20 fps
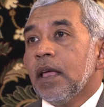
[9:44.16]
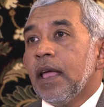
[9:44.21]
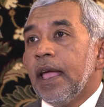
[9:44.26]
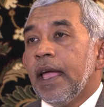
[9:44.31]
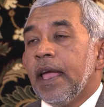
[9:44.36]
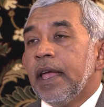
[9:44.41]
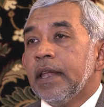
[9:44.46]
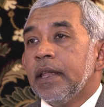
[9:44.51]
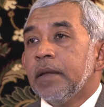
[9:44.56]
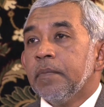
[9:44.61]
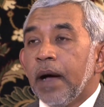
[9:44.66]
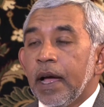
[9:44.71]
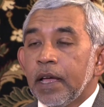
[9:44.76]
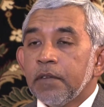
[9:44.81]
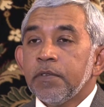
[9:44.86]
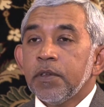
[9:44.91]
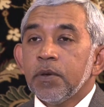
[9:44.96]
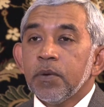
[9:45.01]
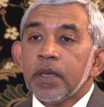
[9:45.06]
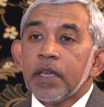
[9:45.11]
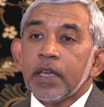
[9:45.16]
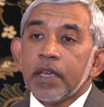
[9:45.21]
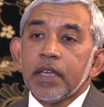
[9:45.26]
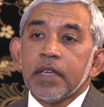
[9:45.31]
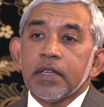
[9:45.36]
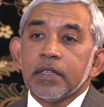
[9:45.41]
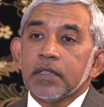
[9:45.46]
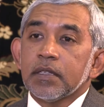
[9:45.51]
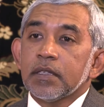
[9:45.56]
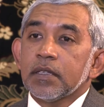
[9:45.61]
in my view, he
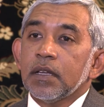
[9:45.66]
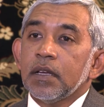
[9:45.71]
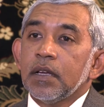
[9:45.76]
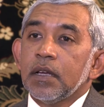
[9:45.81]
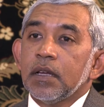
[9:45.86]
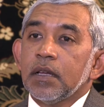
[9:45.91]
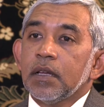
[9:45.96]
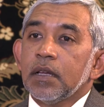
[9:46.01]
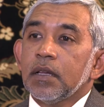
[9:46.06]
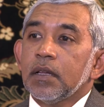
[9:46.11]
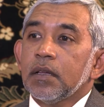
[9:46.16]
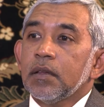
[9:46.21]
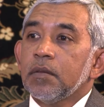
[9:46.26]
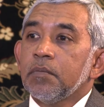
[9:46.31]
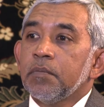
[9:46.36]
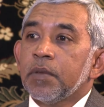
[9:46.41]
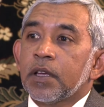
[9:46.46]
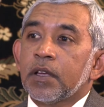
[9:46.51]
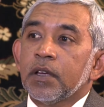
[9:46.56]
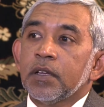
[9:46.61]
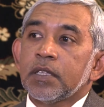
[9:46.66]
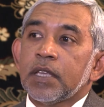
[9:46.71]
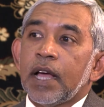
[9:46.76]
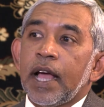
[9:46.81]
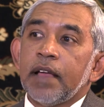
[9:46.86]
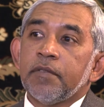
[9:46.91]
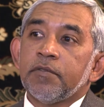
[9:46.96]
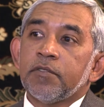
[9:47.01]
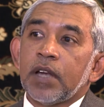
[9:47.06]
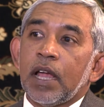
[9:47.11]
is, because
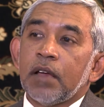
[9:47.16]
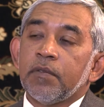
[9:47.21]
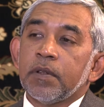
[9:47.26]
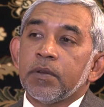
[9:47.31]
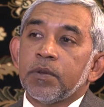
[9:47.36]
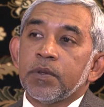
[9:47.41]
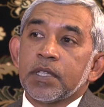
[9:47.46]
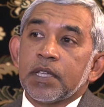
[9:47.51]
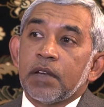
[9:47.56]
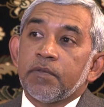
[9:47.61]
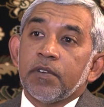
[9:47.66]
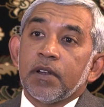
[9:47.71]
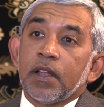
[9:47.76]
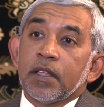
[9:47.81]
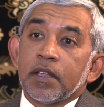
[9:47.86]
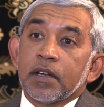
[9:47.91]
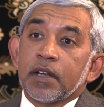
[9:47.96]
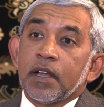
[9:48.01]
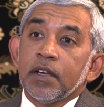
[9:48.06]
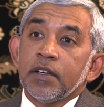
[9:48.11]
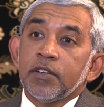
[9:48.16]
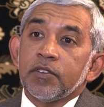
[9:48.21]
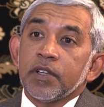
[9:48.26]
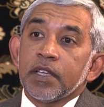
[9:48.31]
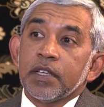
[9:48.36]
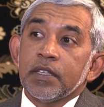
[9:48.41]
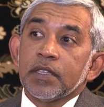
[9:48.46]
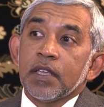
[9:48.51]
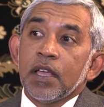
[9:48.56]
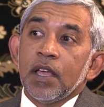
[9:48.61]
I have traveled to several other
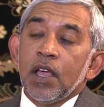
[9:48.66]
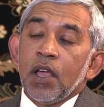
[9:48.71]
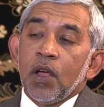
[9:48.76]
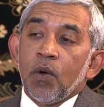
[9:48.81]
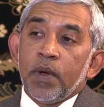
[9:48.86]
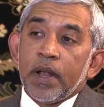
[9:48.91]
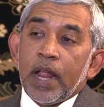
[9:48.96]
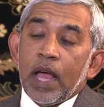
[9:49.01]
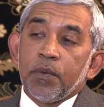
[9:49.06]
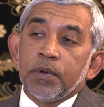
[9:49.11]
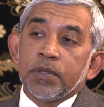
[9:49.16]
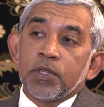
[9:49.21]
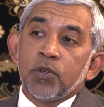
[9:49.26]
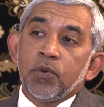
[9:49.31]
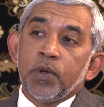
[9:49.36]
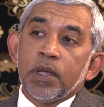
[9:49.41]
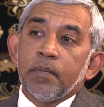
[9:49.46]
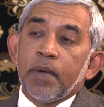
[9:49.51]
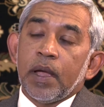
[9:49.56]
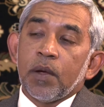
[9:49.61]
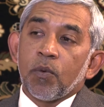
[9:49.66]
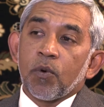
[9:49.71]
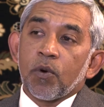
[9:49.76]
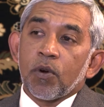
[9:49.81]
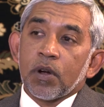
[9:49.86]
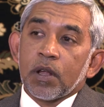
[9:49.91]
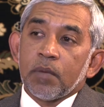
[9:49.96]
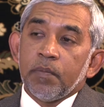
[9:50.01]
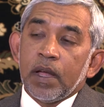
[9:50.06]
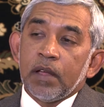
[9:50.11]
countries. When I was doing my
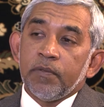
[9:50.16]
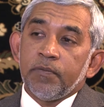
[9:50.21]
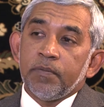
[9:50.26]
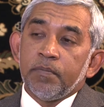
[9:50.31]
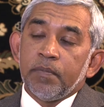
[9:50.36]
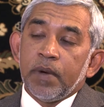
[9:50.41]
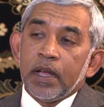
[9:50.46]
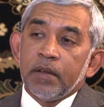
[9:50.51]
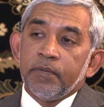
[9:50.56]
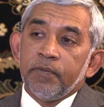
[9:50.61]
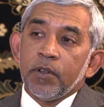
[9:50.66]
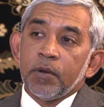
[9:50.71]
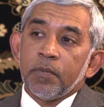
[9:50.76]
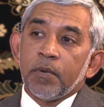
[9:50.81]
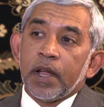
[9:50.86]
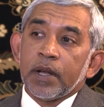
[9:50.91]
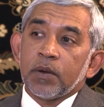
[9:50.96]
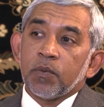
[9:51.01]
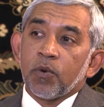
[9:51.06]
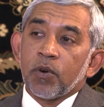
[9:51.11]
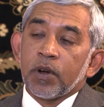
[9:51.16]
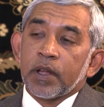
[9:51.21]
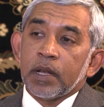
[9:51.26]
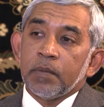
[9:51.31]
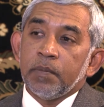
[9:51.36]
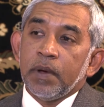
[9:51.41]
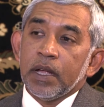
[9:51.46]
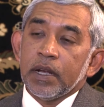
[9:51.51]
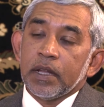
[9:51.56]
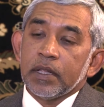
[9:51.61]
work, my Fulbright work
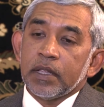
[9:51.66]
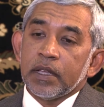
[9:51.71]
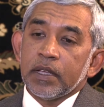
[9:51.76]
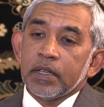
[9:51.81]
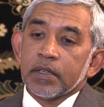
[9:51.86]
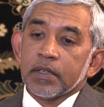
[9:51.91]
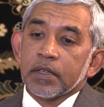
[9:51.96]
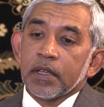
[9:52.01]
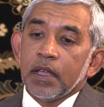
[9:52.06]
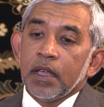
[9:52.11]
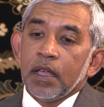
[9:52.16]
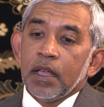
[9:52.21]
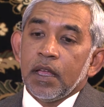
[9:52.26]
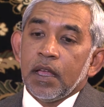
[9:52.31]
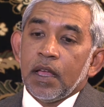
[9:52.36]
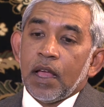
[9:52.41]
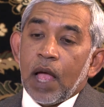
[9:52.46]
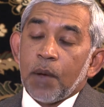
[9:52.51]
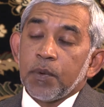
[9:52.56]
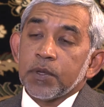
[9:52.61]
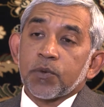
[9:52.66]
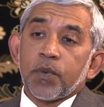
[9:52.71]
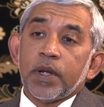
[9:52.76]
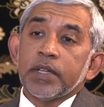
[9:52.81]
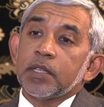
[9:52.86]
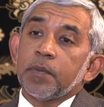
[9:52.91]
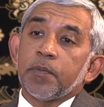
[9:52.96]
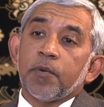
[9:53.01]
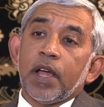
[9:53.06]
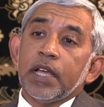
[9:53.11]
in Bangladesh, I was
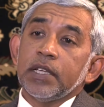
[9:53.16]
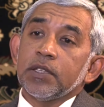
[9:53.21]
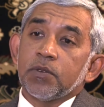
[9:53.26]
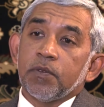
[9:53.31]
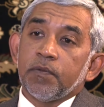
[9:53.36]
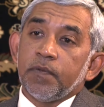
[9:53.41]
quite surprised to